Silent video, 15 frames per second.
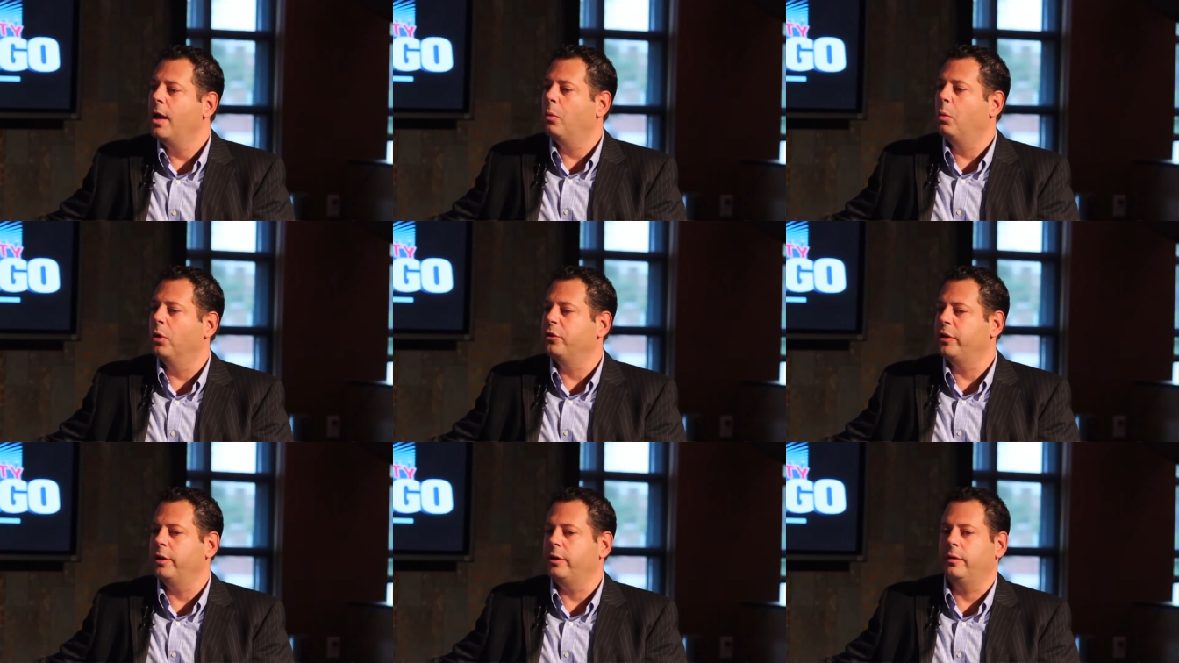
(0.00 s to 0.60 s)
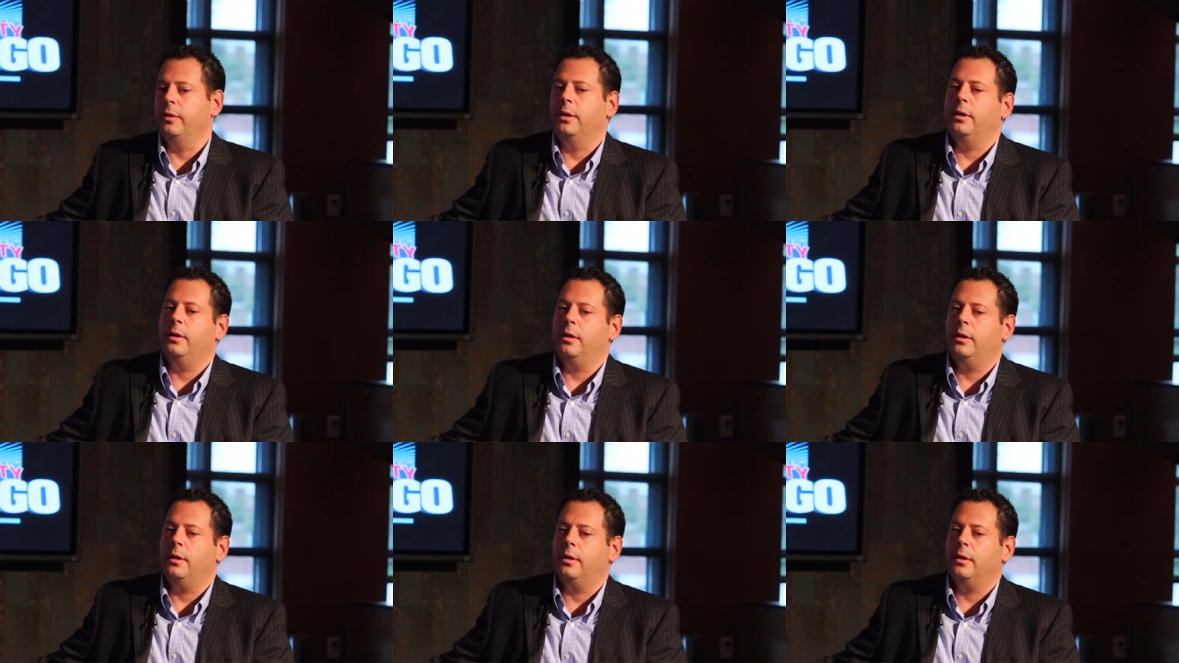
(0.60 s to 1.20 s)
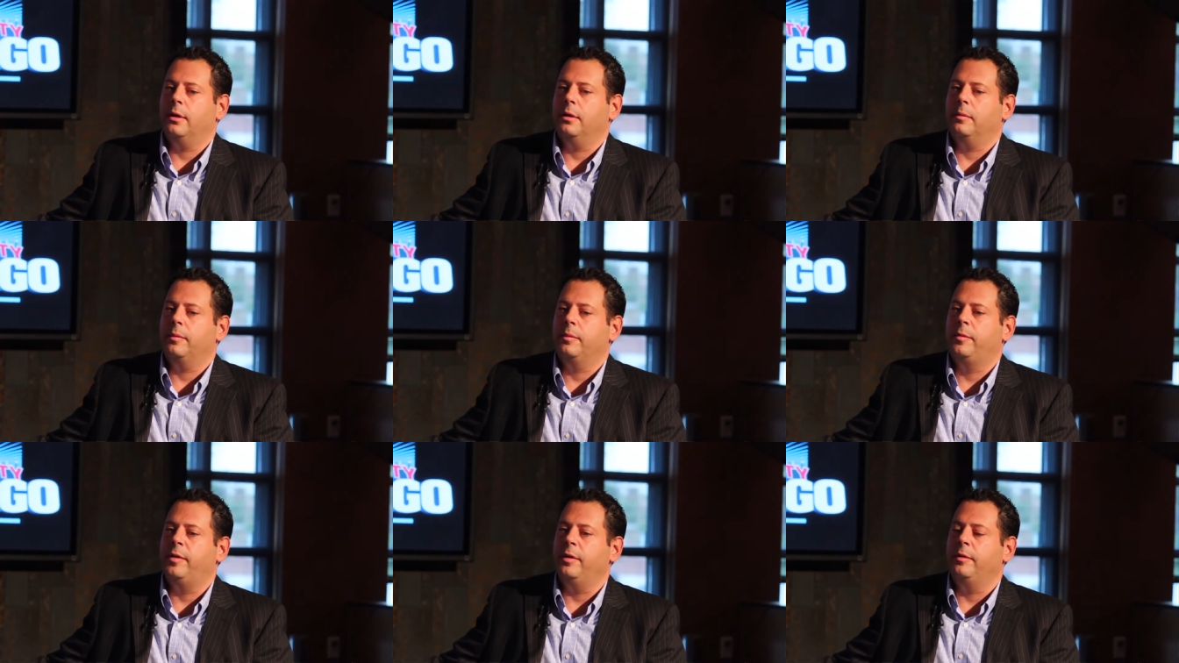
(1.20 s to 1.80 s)
Was it, uh, uh,
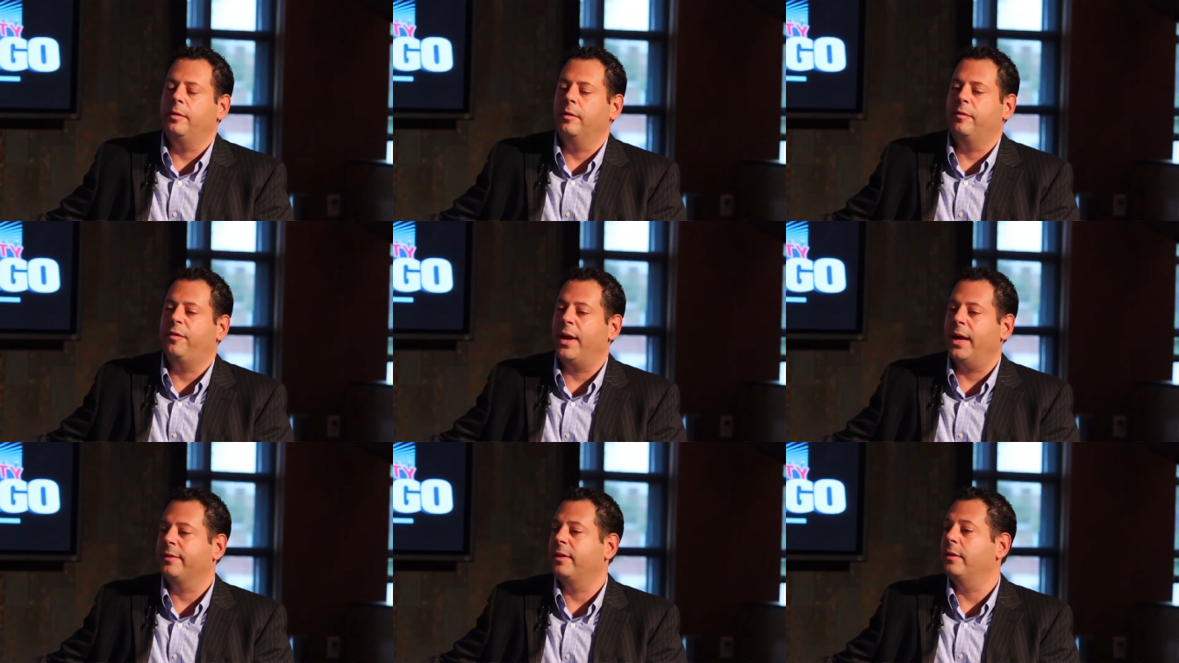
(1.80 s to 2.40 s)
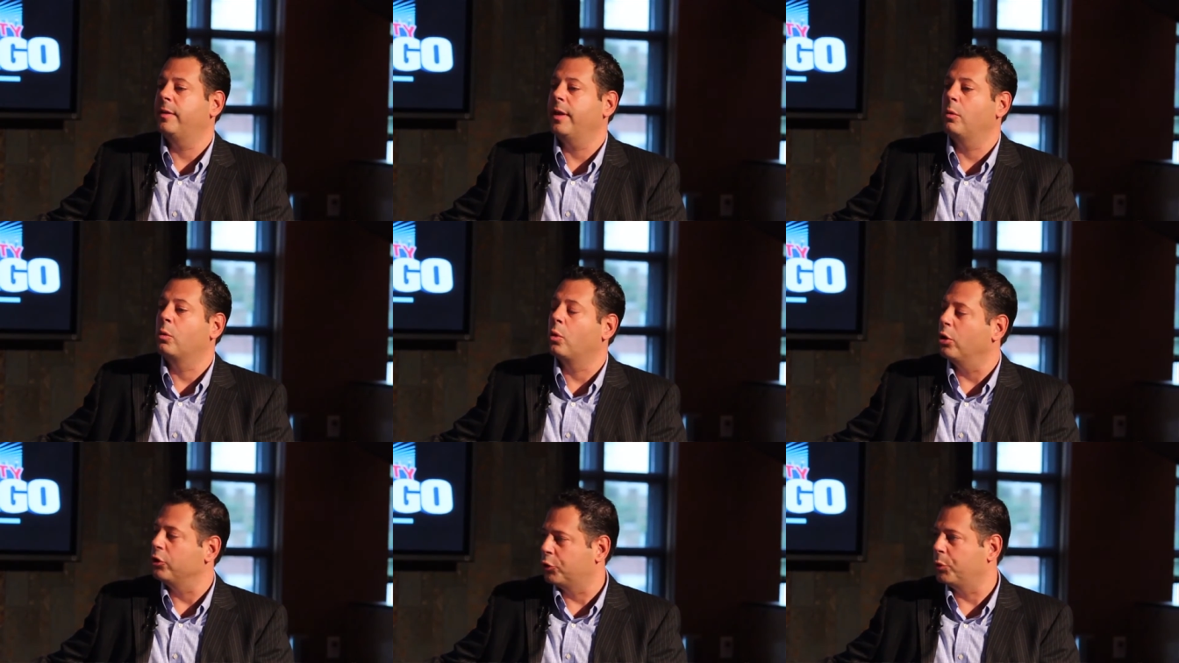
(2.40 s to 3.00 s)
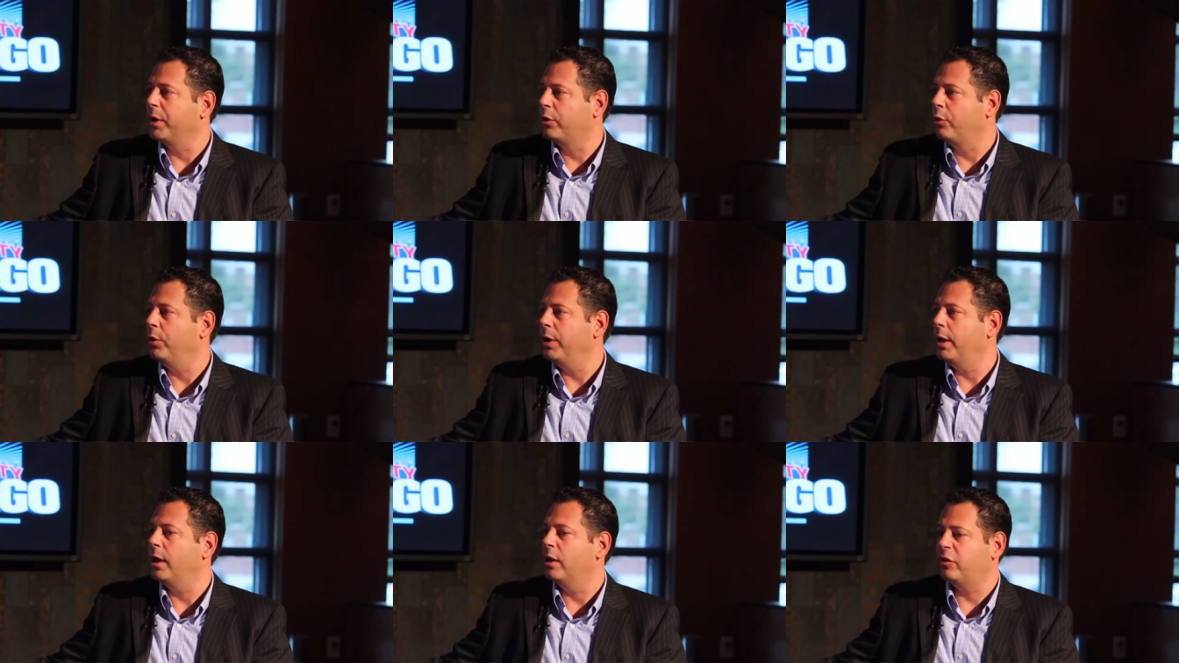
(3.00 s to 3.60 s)
did the fact that they were also
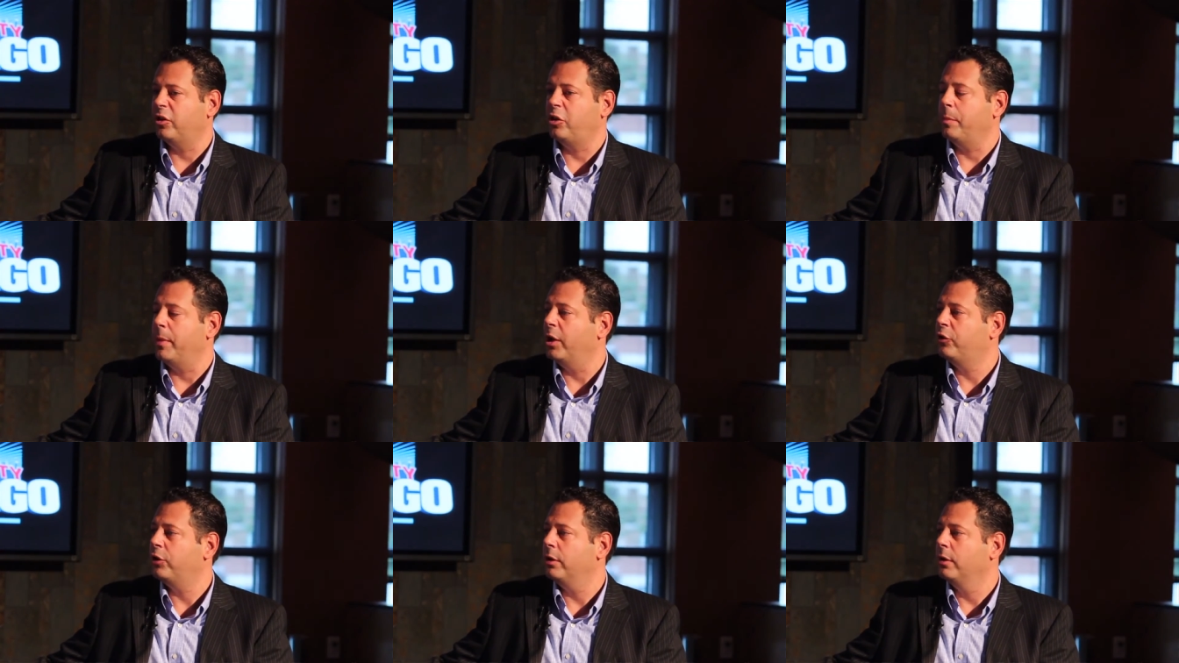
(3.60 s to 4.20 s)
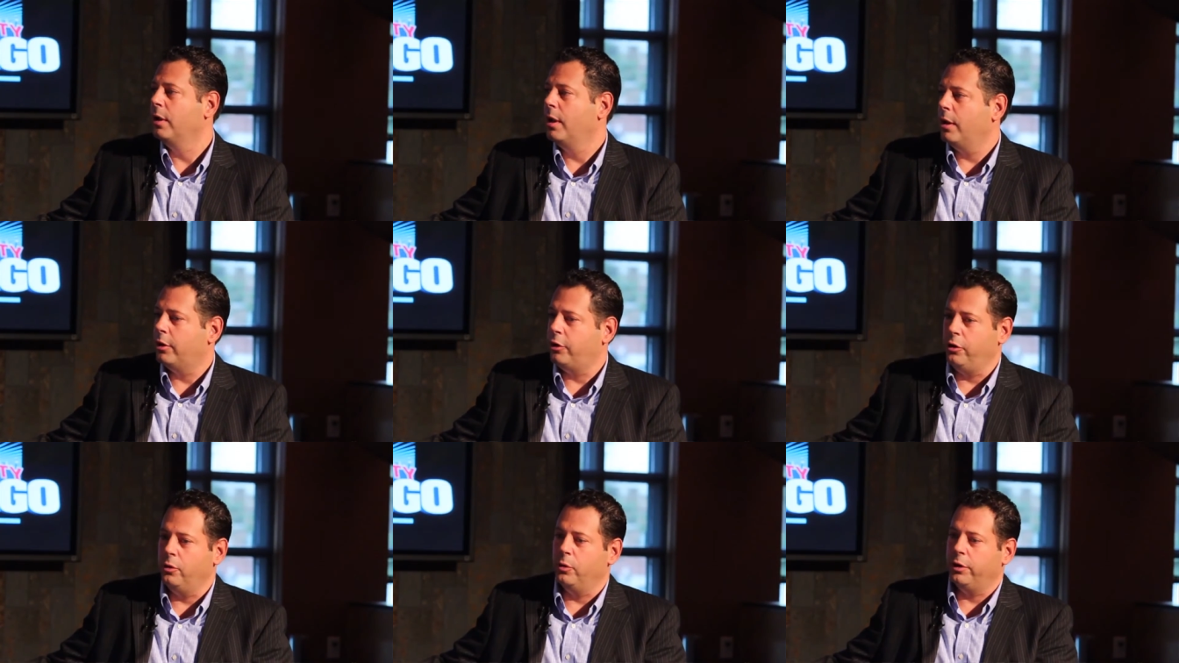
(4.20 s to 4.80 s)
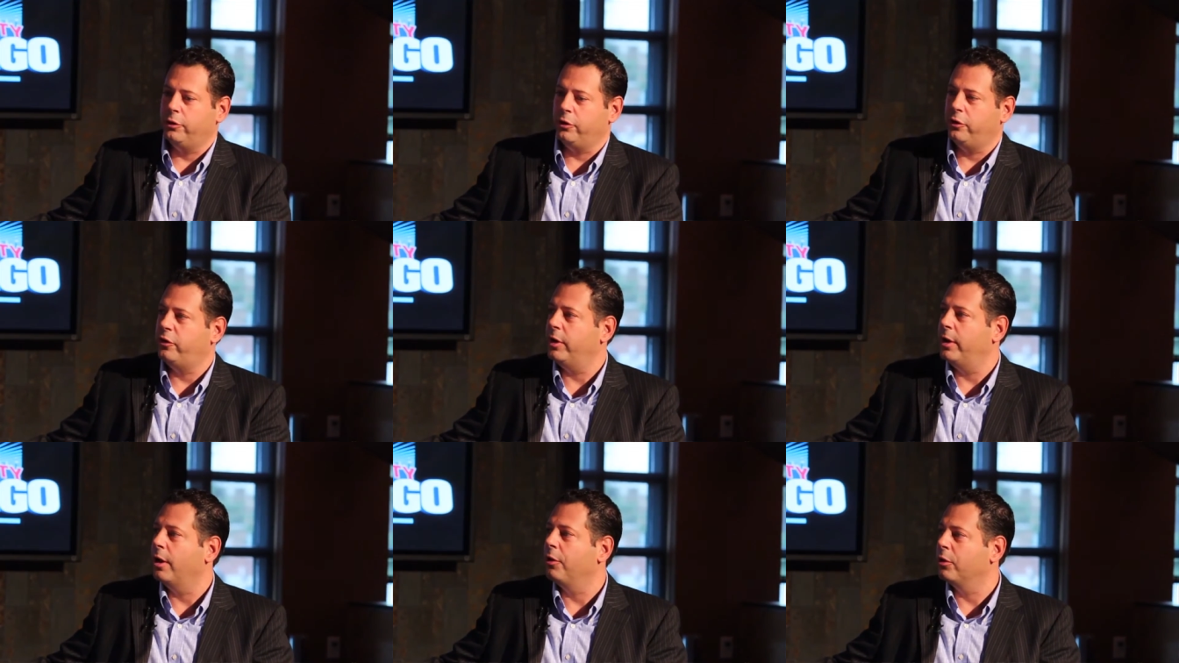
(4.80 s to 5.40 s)
recruiting guys, like you mentioned, Q
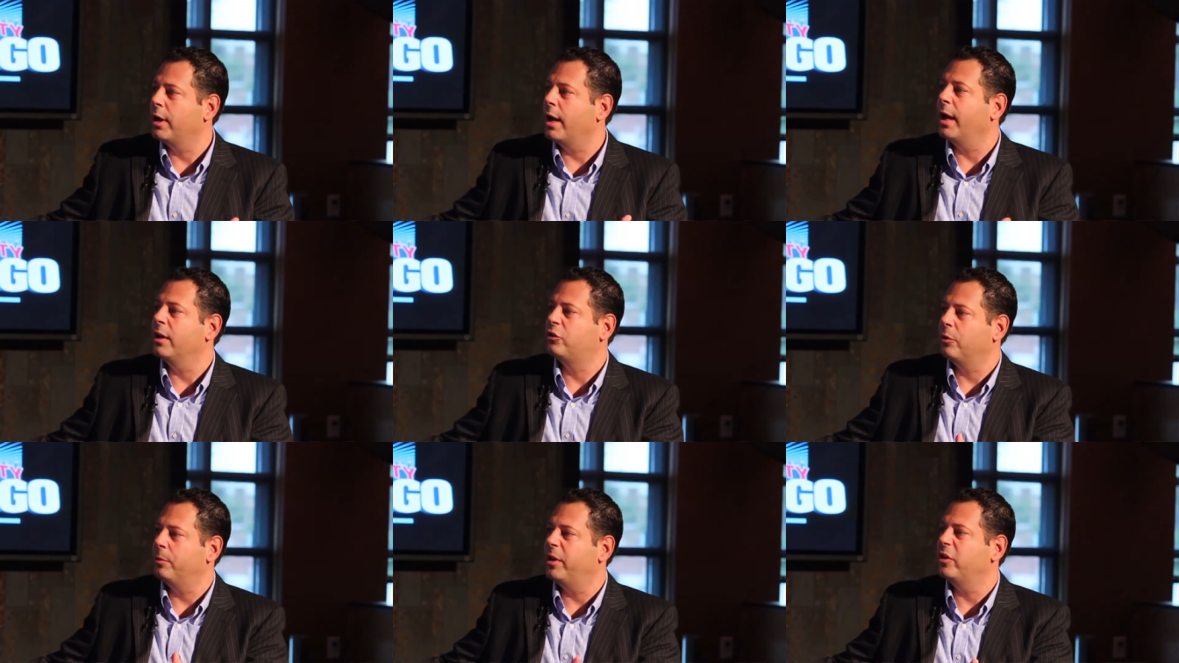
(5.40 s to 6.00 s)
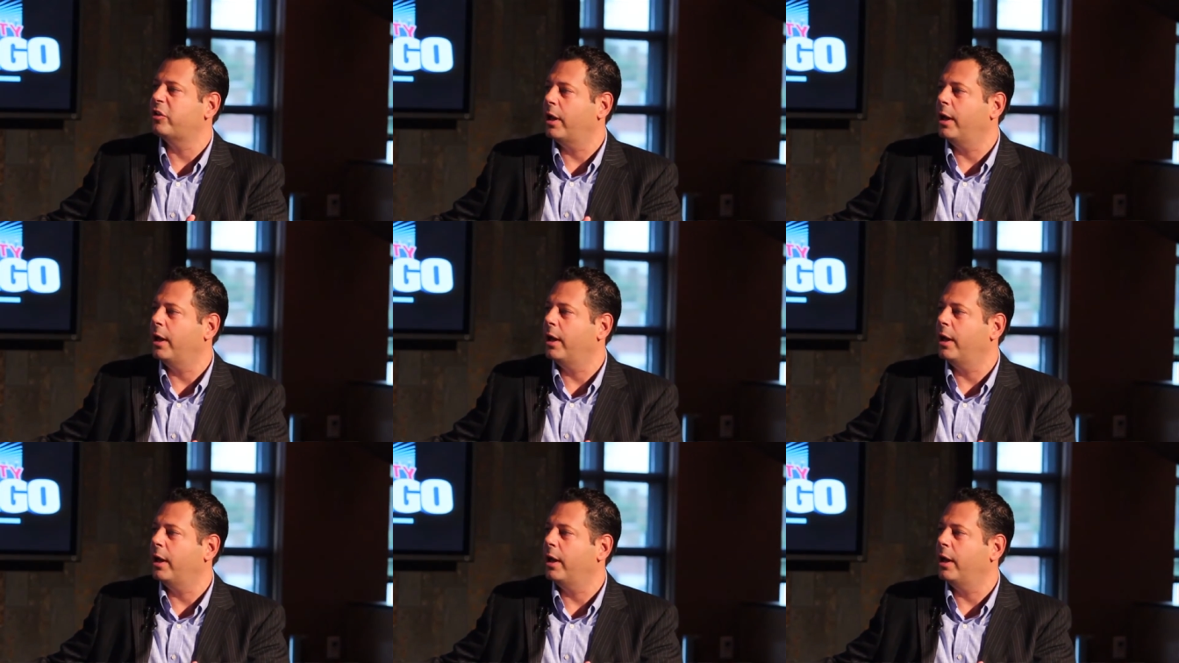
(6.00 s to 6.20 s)
Richardson, other guys from this